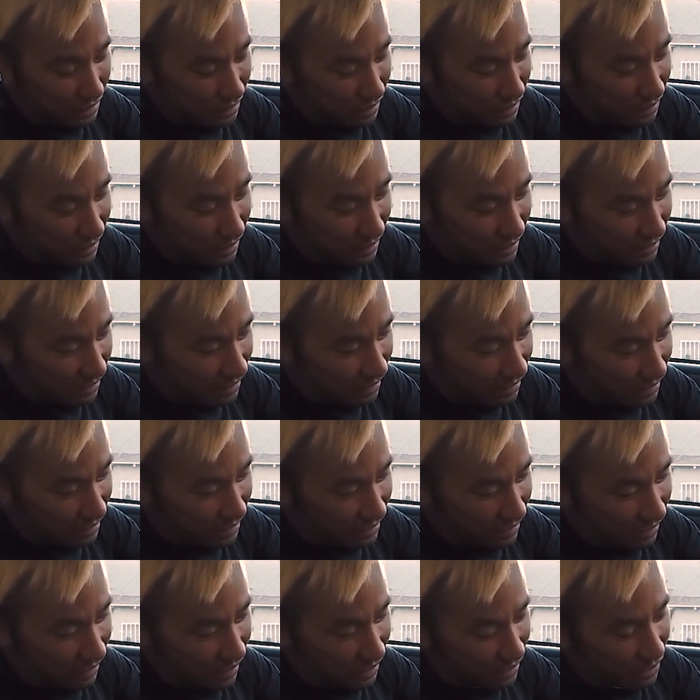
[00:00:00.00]

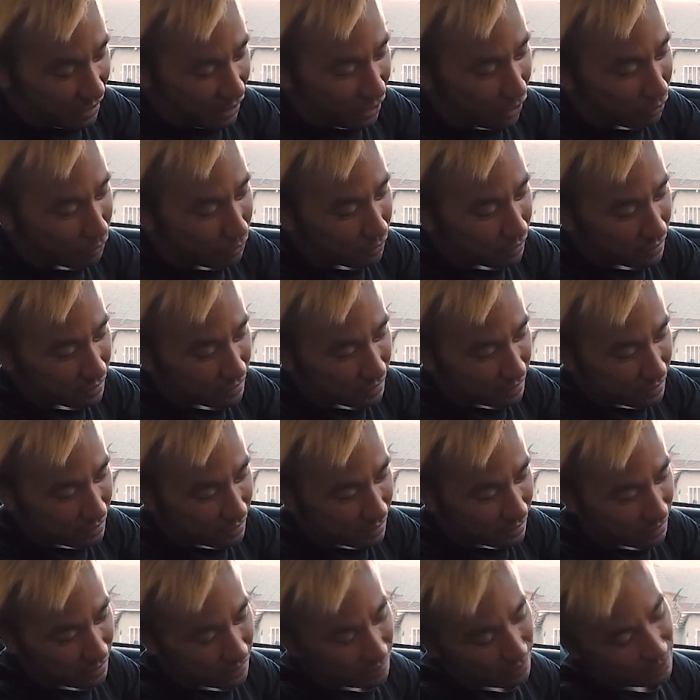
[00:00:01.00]
The inherent,
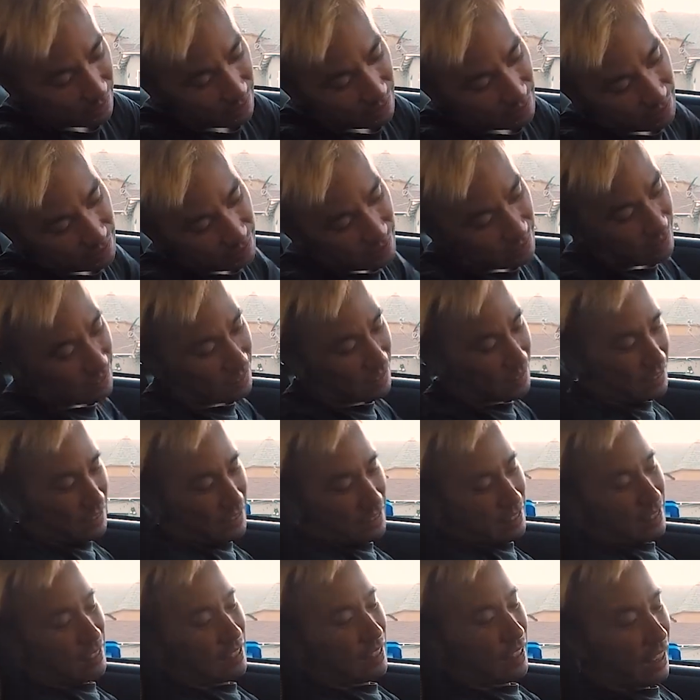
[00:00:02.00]

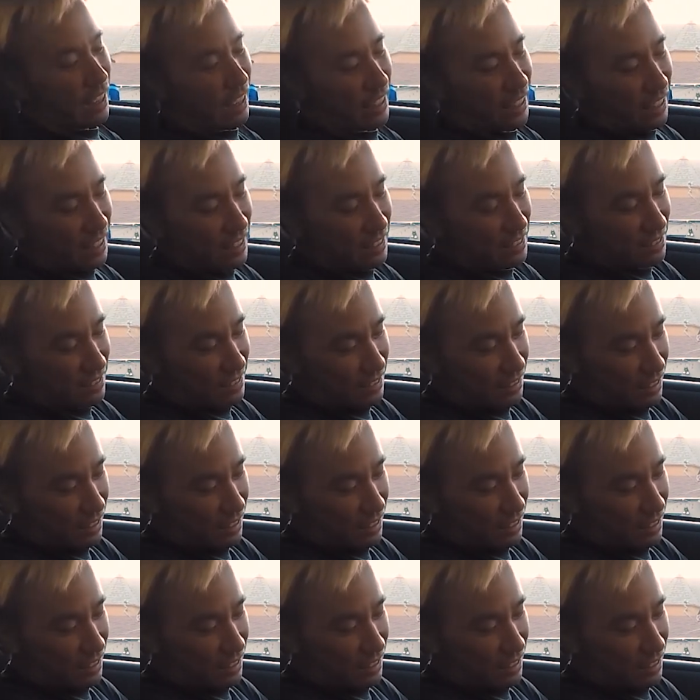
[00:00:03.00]
I guess,